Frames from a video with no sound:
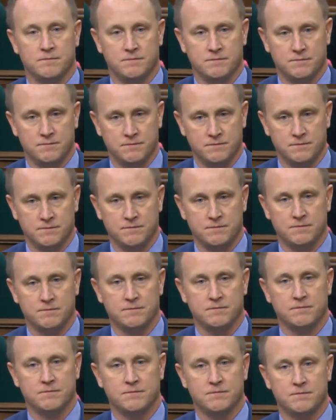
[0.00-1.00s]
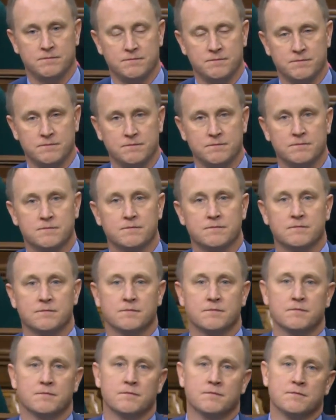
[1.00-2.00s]

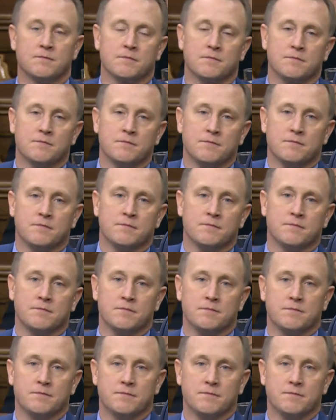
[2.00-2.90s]
No words are spoken by the person on screen.